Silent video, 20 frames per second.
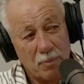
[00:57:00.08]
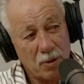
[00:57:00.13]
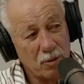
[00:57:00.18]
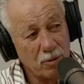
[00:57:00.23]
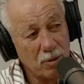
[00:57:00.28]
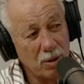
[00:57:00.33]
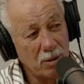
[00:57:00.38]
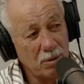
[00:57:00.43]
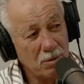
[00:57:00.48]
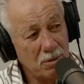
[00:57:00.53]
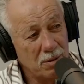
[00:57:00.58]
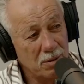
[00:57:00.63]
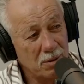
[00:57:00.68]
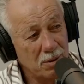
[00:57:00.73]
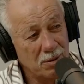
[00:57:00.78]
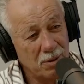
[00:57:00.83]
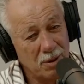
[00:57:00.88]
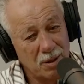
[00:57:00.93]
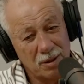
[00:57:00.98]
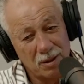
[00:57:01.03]
the crew,
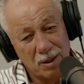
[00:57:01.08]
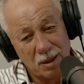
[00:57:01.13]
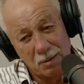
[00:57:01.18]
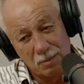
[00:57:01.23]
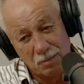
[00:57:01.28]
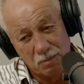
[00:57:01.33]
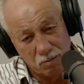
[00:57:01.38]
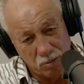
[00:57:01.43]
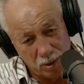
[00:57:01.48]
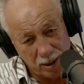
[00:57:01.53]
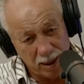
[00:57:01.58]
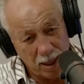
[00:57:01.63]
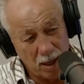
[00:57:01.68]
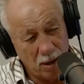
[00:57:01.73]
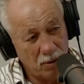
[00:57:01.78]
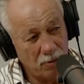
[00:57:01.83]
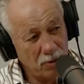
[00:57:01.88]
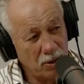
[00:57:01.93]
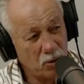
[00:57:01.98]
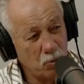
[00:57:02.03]
and I said, we're
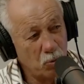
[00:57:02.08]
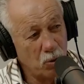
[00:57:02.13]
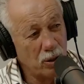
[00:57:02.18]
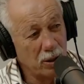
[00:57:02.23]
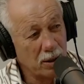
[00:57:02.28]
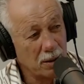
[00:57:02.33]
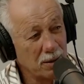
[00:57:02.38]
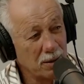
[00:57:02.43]
going this week.